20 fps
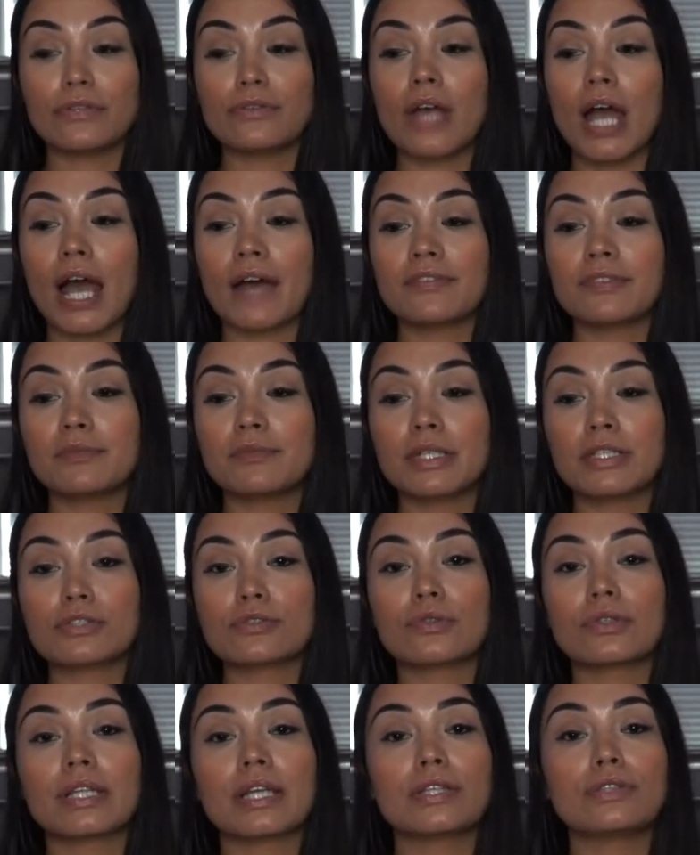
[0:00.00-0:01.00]
You have to make
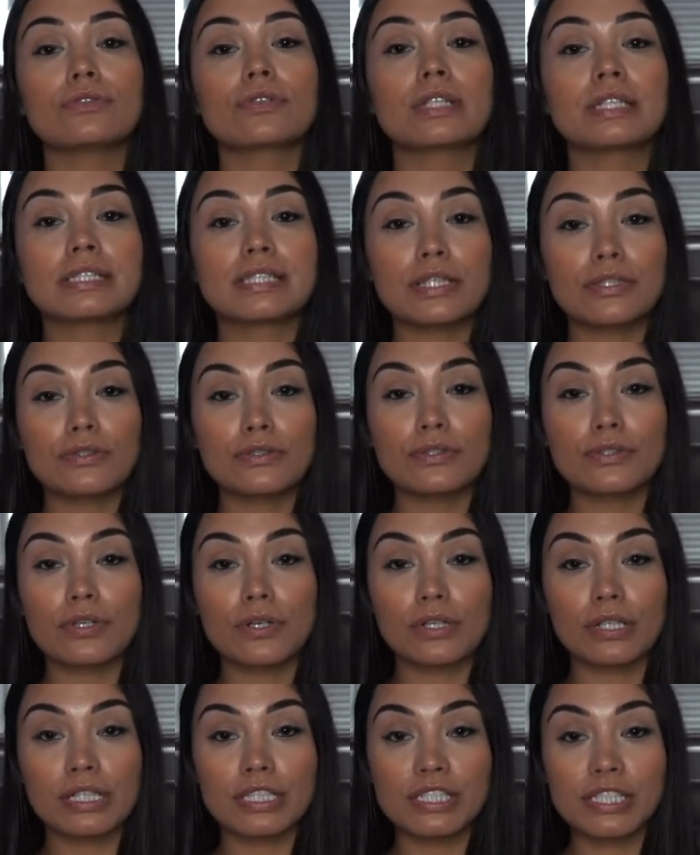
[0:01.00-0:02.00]
sure that you continue to
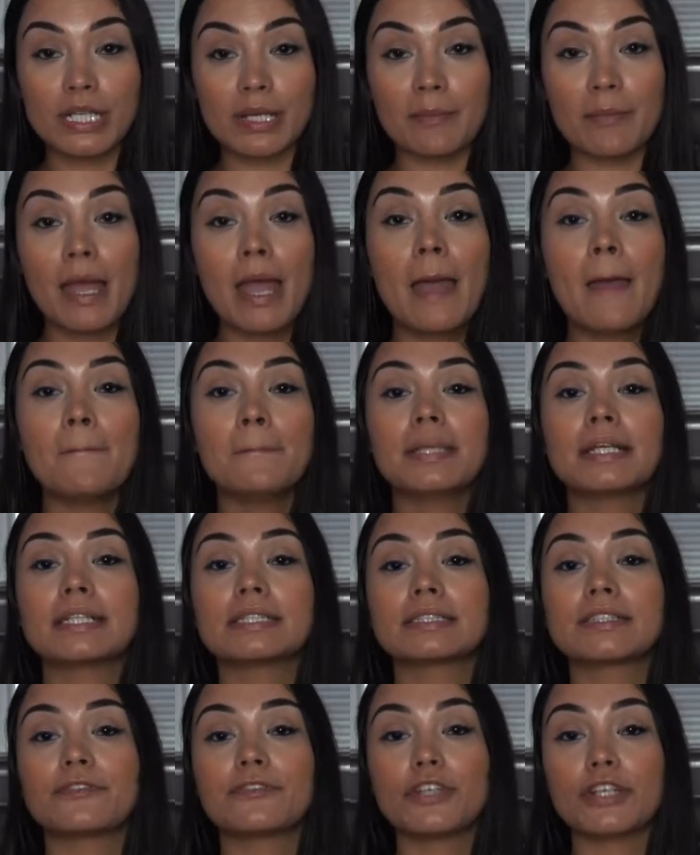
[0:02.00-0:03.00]
go to the gym,
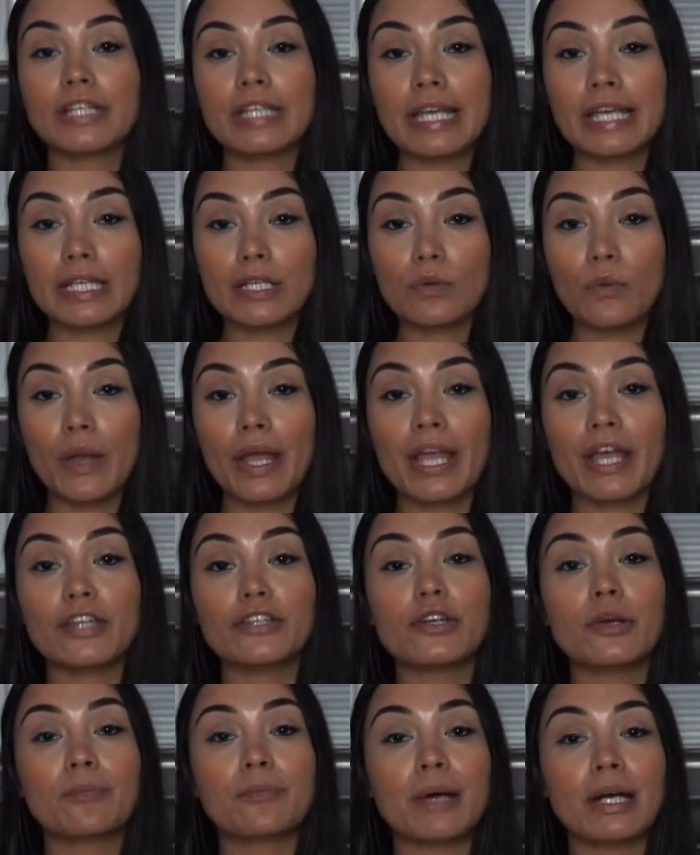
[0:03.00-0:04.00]
because if you're gaining weight
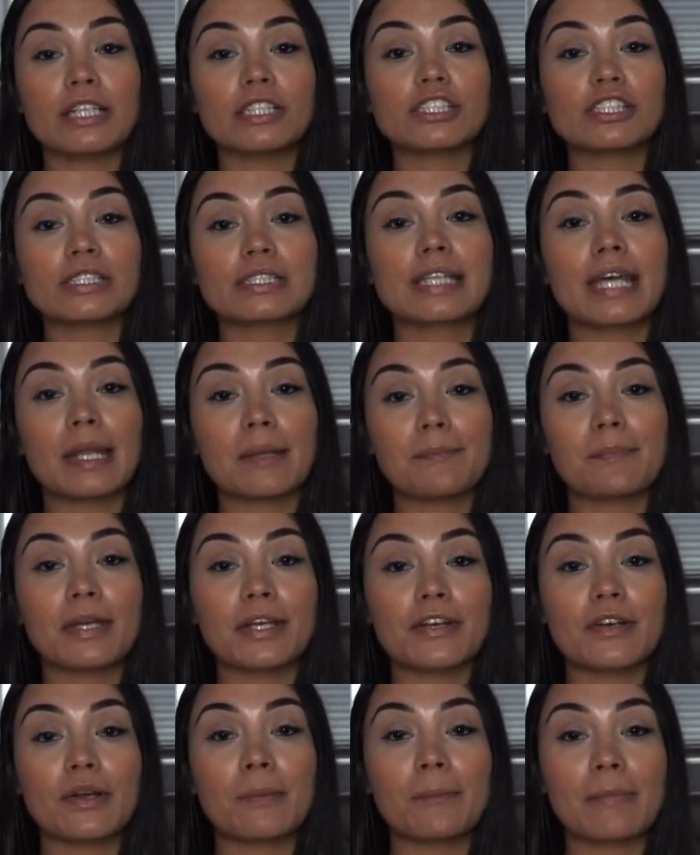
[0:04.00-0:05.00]
and your butt is just getting
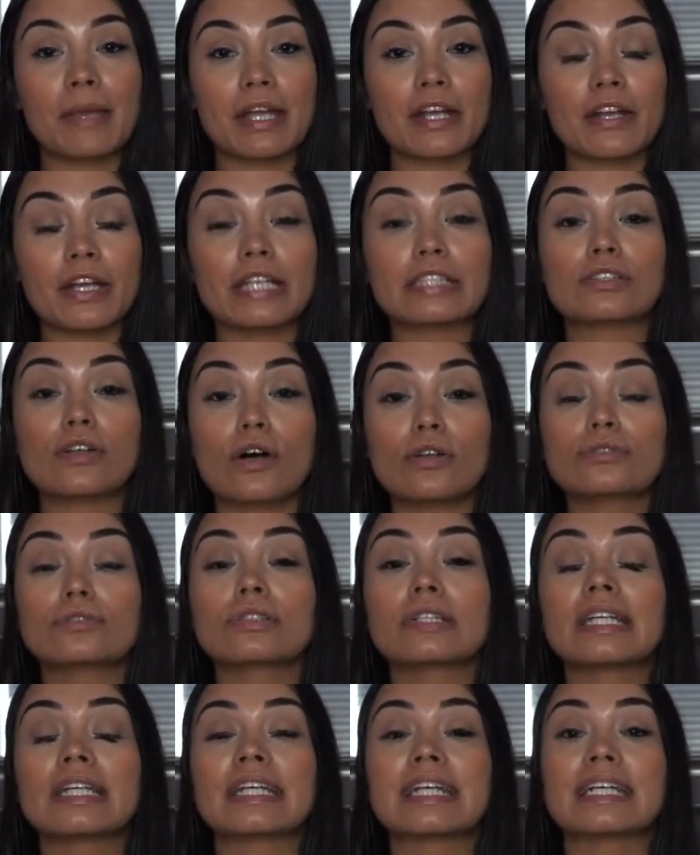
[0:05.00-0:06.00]
bigger and bigger, it's
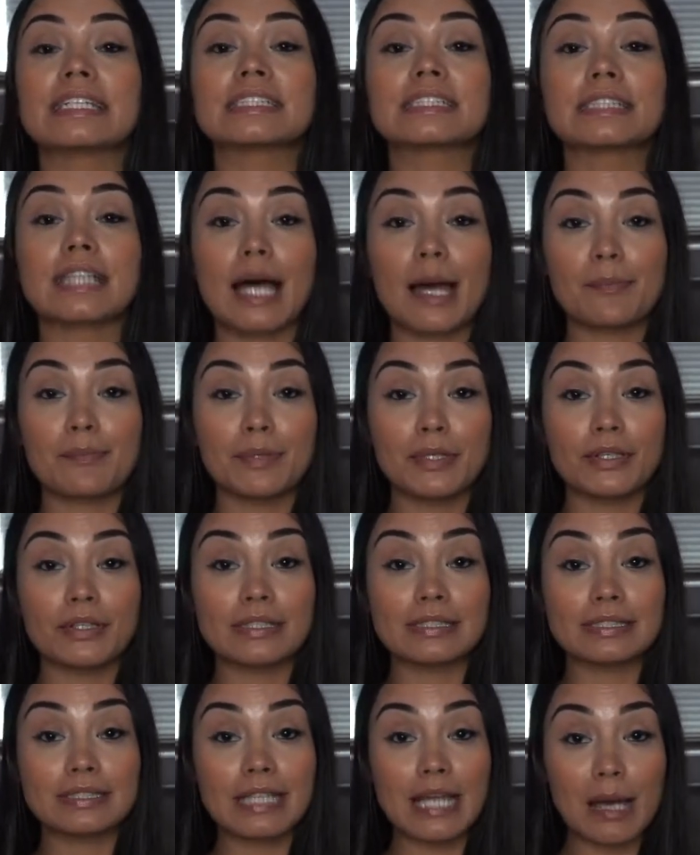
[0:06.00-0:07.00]
also going to get sloppier
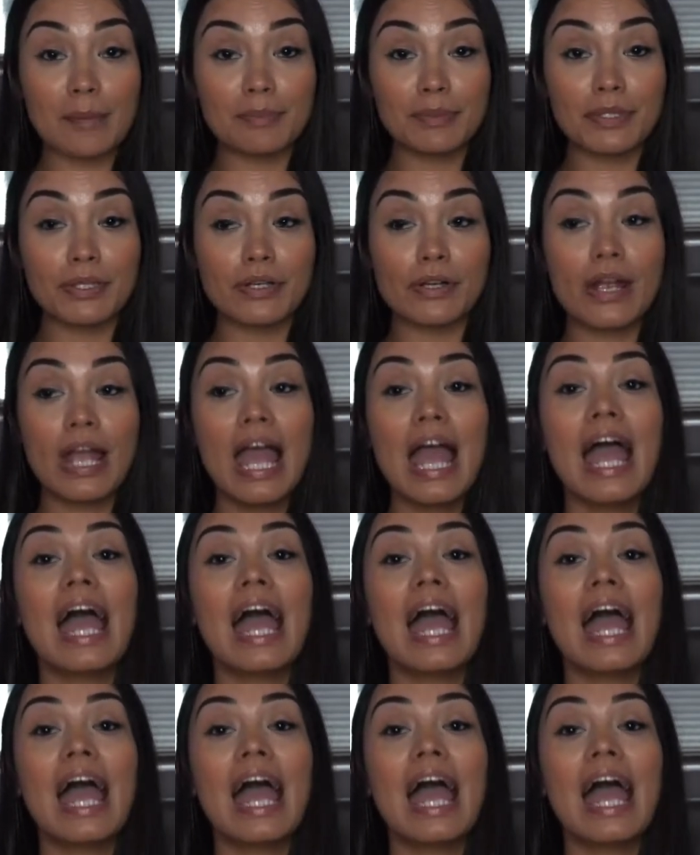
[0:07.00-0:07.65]
and sloppier,